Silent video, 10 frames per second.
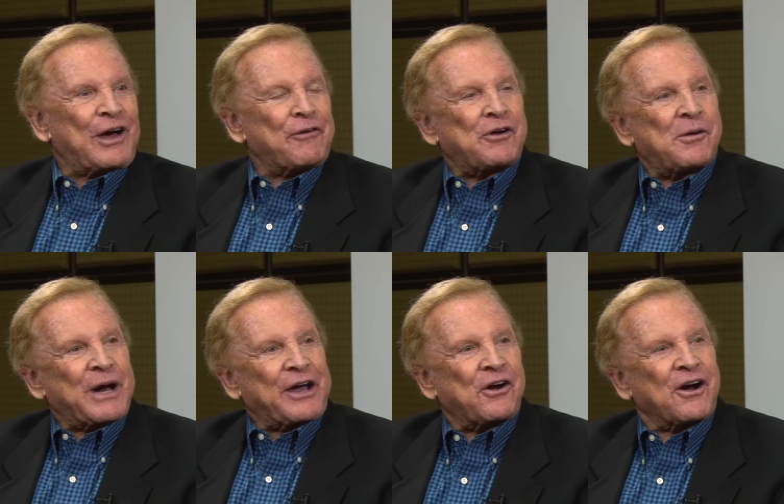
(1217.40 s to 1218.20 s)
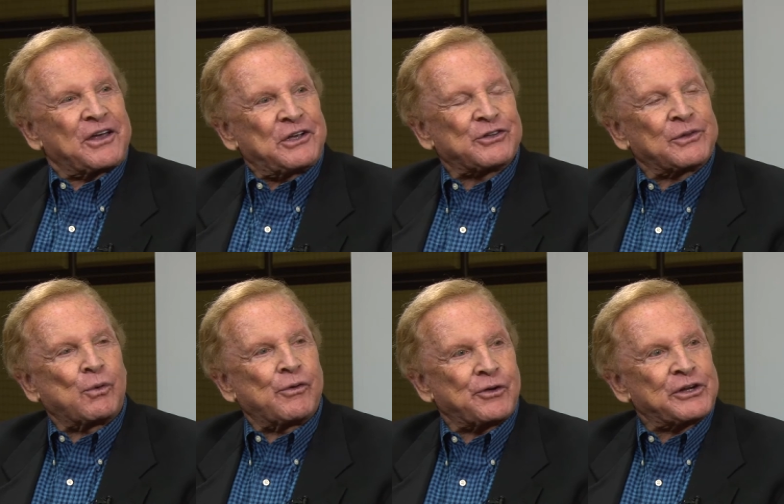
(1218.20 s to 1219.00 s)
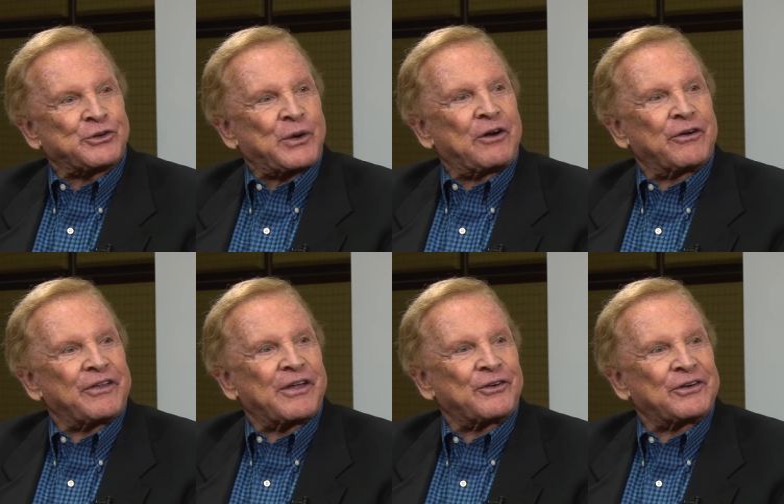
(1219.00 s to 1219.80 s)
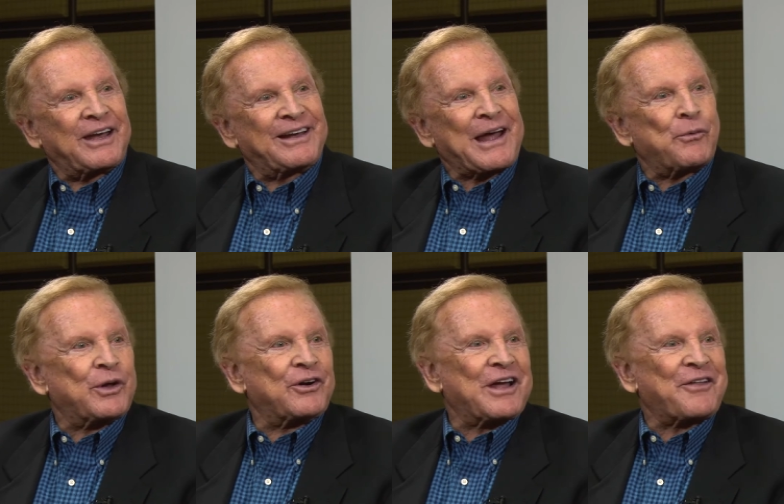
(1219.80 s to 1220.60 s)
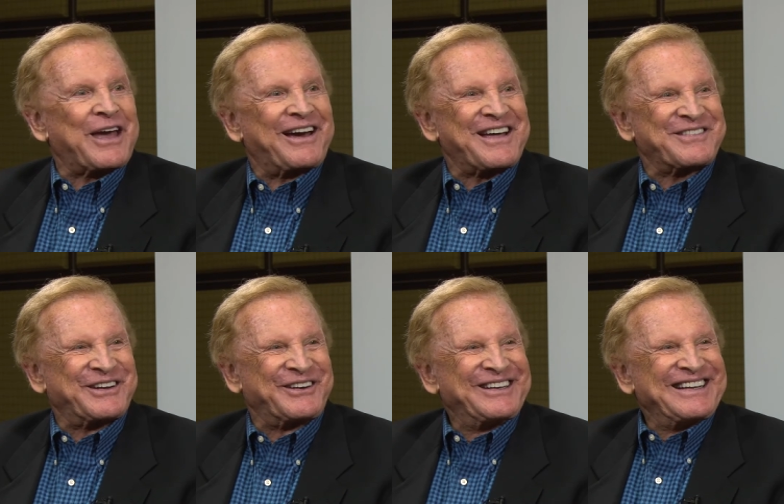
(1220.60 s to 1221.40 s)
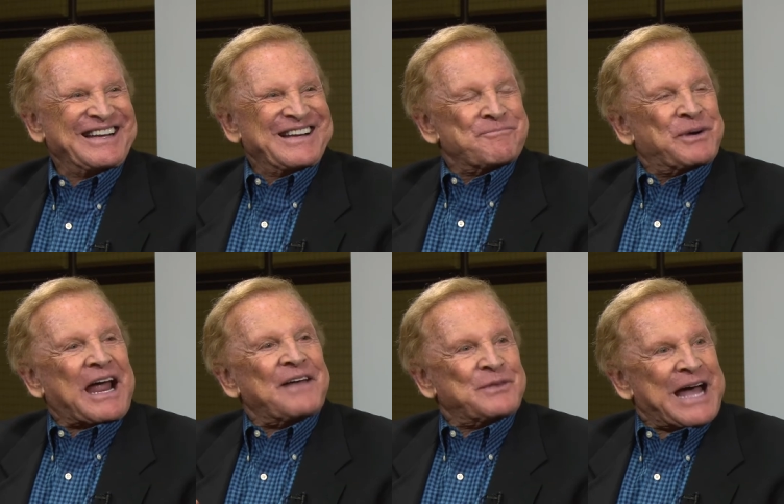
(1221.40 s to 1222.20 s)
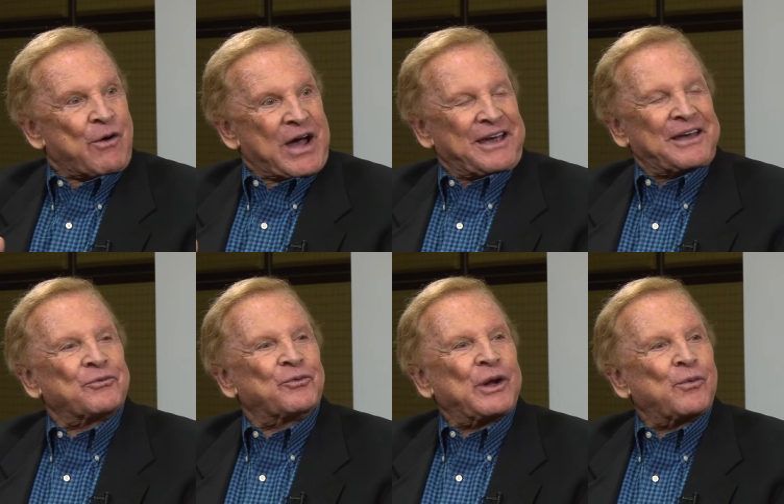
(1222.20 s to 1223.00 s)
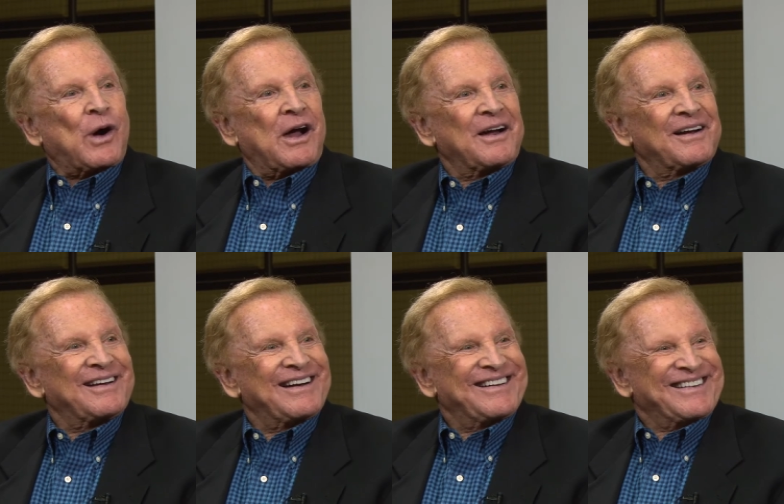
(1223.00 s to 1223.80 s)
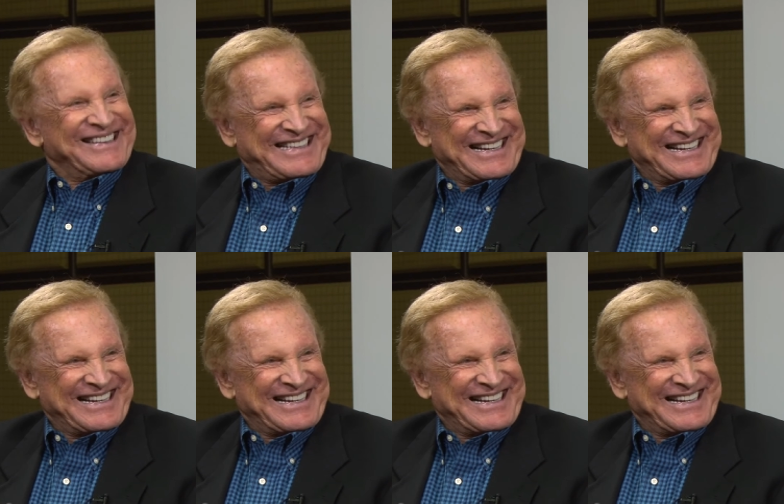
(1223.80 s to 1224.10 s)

know I found my car keys in the refrigerator the other day, and okay. I wondered how they got there. Uh, well, but I, now I can rewire. Happens to me too, so.